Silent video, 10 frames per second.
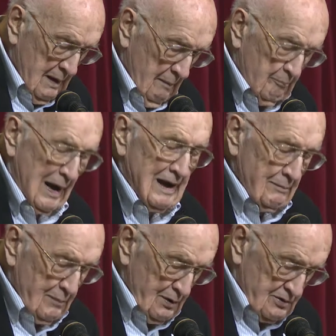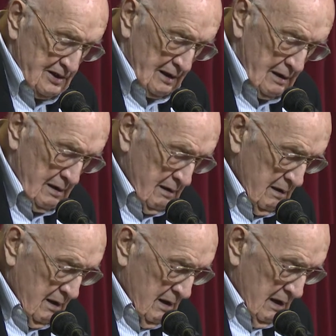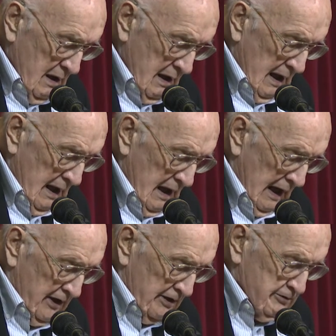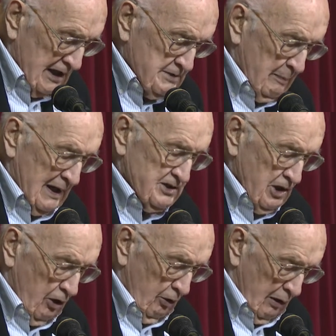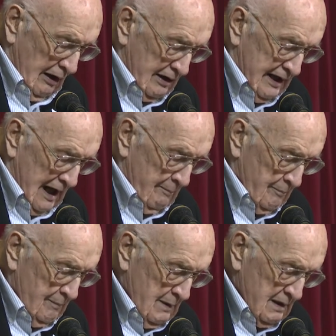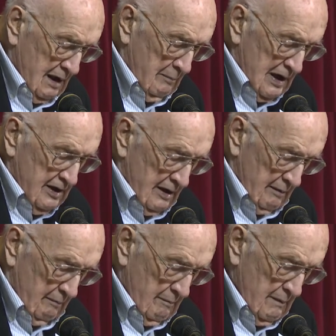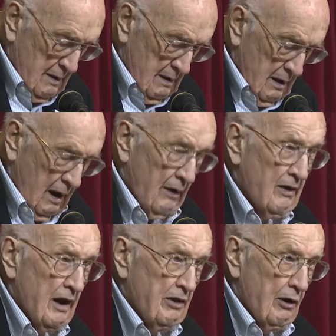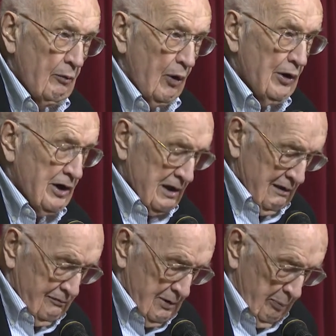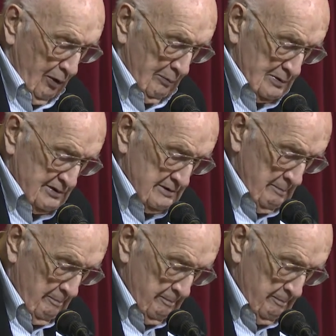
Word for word: band music, an address by Joe, our camp comedian, the awarding of diplomas.